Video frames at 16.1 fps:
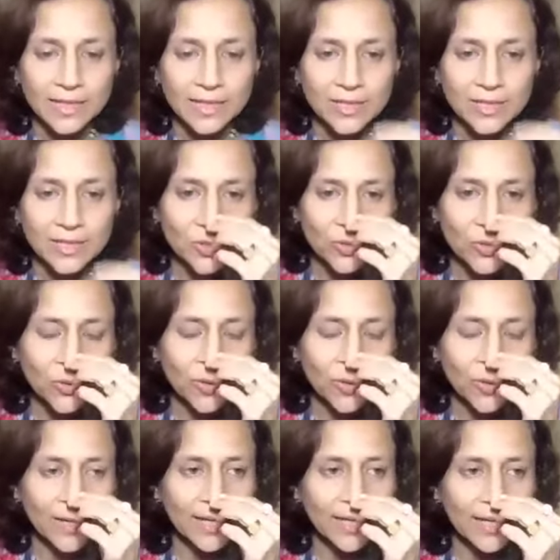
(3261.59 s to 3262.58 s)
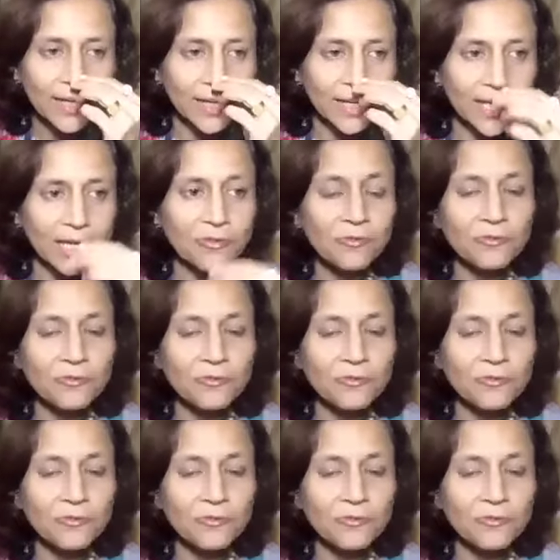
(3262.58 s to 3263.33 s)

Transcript: So, if